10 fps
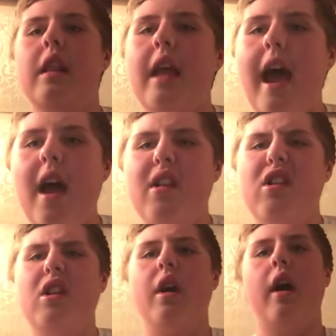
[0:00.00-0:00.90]

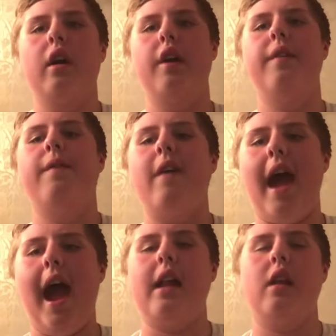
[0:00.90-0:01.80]
That's a good
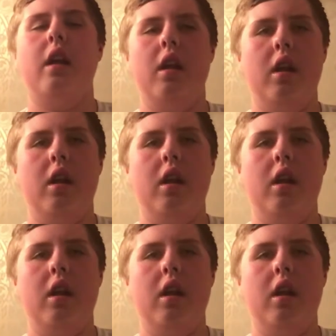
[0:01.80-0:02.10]
fact.